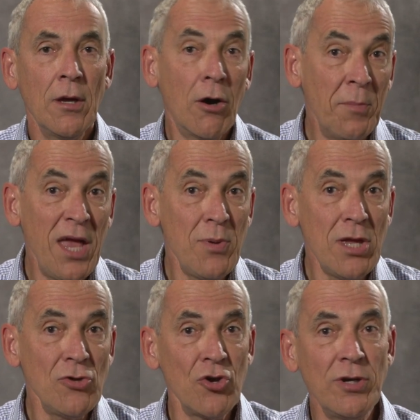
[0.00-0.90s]
Or
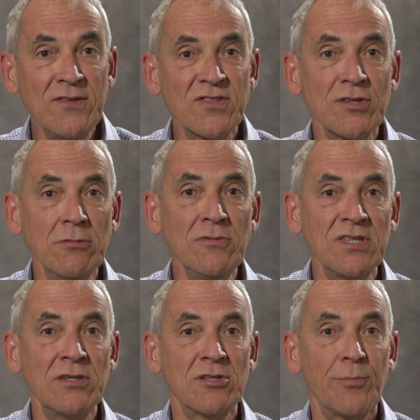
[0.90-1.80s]
maybe turning
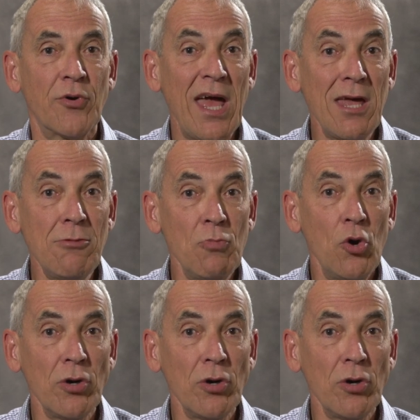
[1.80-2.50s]
stones into bread